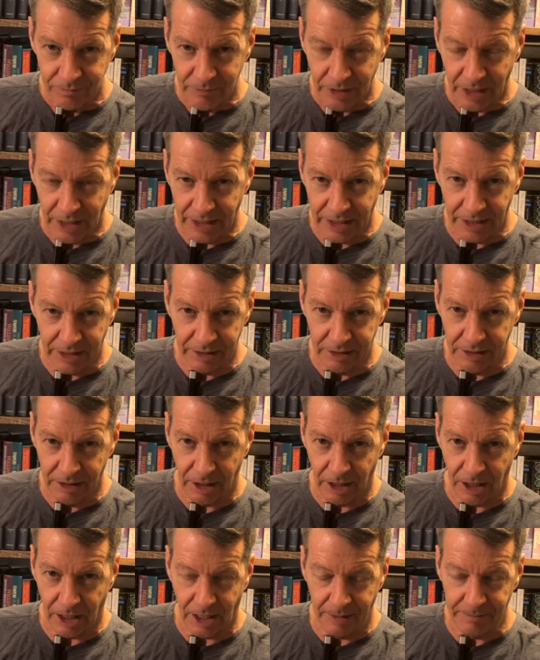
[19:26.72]
And
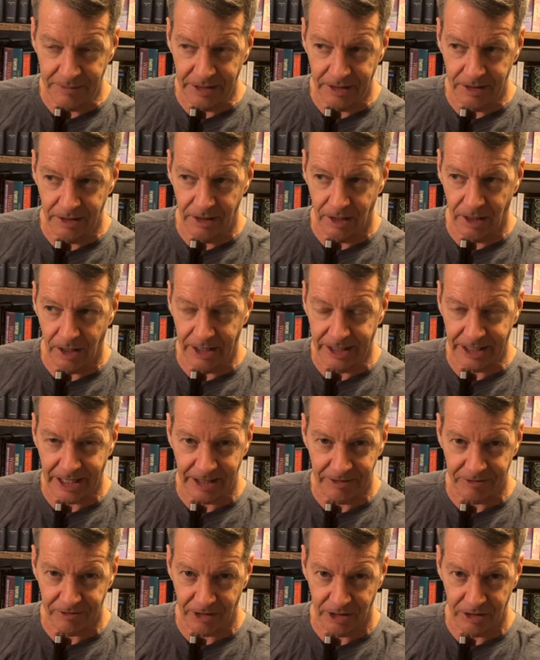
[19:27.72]
I mean, I
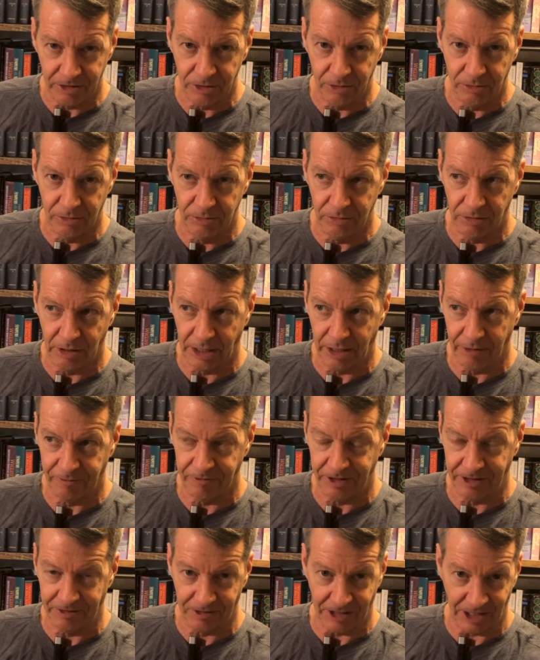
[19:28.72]
can't tell you how
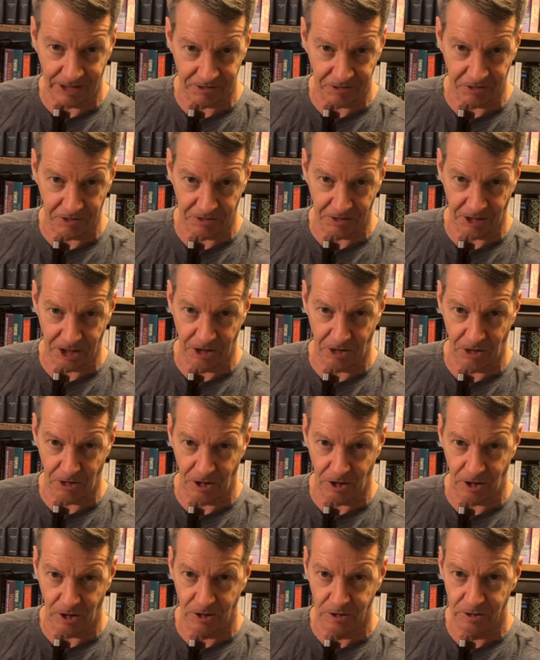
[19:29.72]
fantastic they
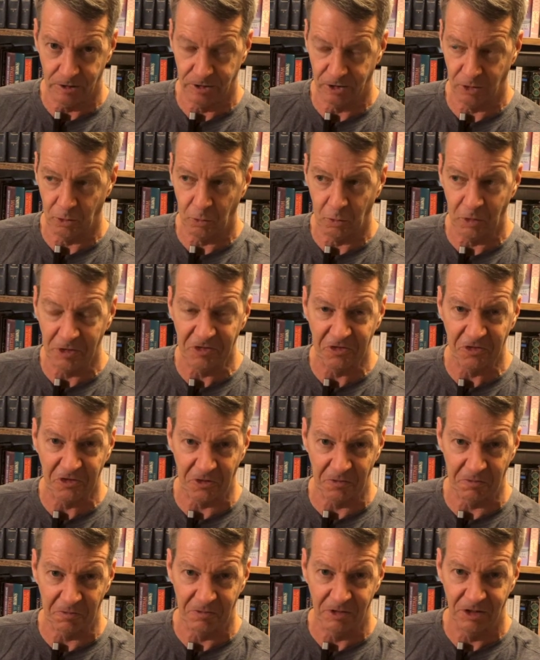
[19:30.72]
are, the
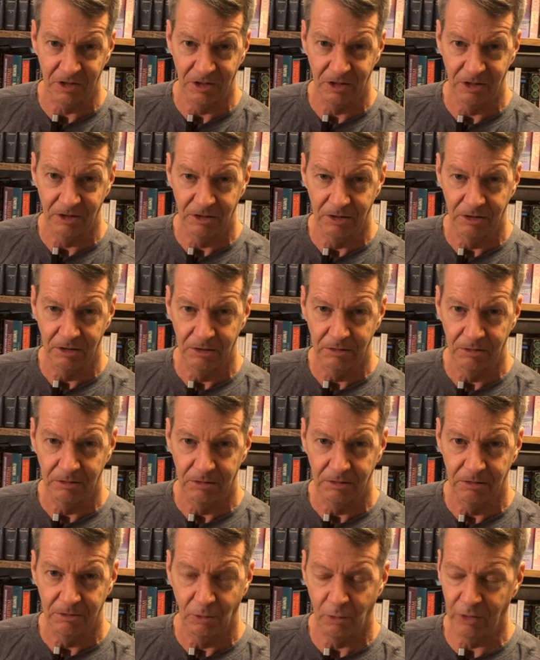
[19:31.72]
wisdom
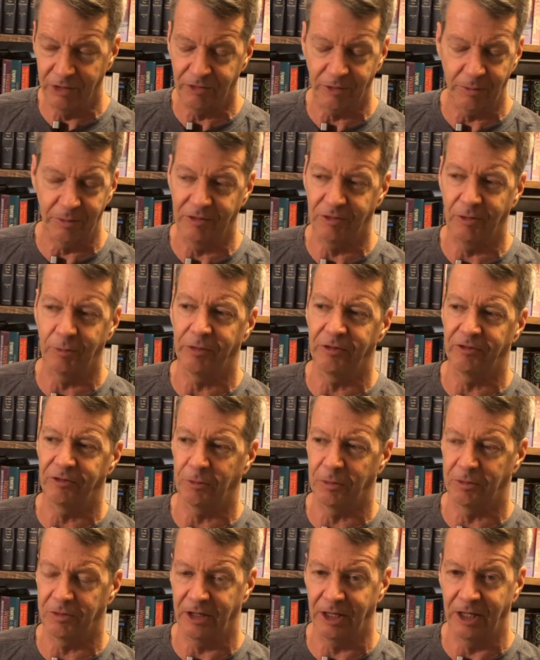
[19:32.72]
Wisdom is a
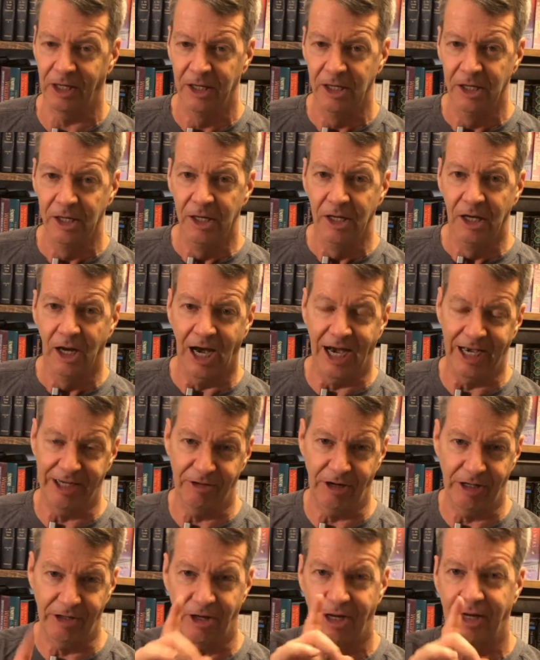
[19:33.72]
principal thing. I'd
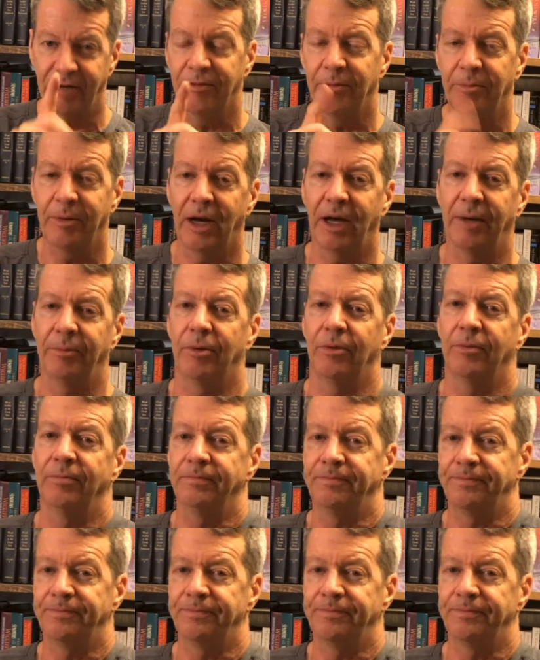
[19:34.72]
rather have a Bible.